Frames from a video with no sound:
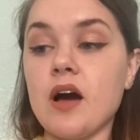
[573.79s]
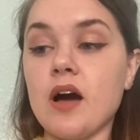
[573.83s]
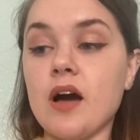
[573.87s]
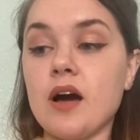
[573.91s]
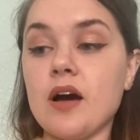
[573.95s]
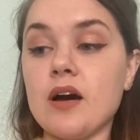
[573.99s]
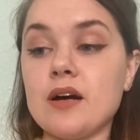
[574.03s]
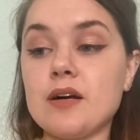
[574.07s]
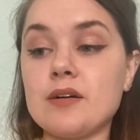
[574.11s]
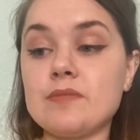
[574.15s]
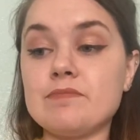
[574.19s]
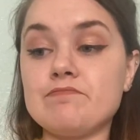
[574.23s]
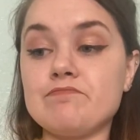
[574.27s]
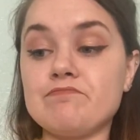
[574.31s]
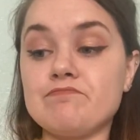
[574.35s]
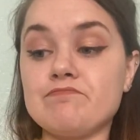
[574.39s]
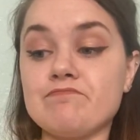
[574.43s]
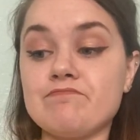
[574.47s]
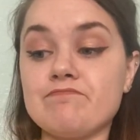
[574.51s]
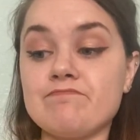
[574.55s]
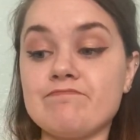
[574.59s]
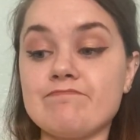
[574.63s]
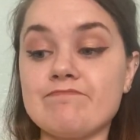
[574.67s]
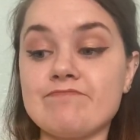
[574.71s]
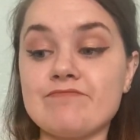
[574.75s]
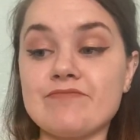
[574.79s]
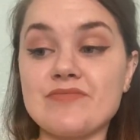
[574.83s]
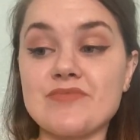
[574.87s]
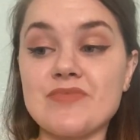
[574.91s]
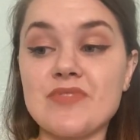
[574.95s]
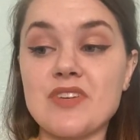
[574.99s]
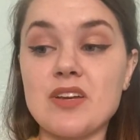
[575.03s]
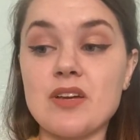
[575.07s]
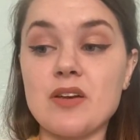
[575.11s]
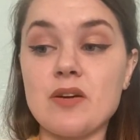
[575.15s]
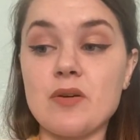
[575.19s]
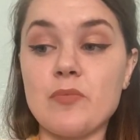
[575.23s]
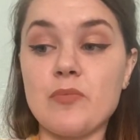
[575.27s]

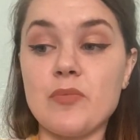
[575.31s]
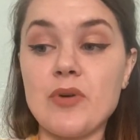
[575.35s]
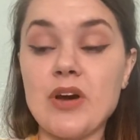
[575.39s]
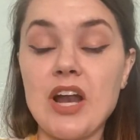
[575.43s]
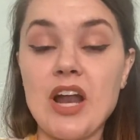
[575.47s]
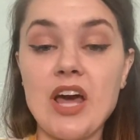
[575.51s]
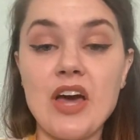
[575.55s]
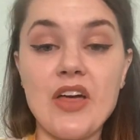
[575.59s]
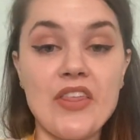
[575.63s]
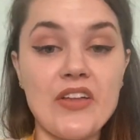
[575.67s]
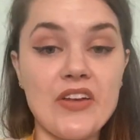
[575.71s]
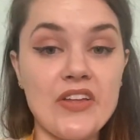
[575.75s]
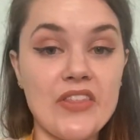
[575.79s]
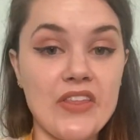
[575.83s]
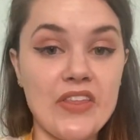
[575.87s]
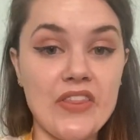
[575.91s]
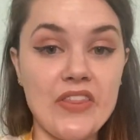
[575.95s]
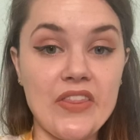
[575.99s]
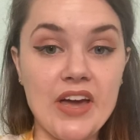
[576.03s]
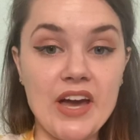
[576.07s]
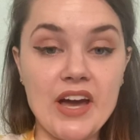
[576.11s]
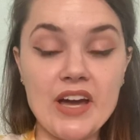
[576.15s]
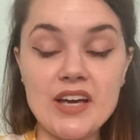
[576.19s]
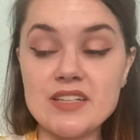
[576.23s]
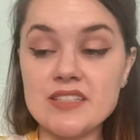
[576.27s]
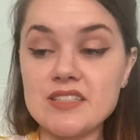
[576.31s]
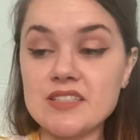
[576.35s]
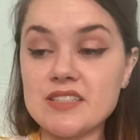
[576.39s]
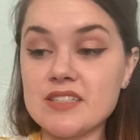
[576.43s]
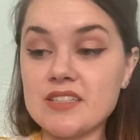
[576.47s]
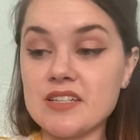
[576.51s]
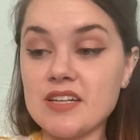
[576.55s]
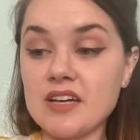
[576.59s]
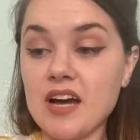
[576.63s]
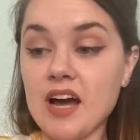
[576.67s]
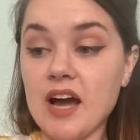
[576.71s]
But other than that,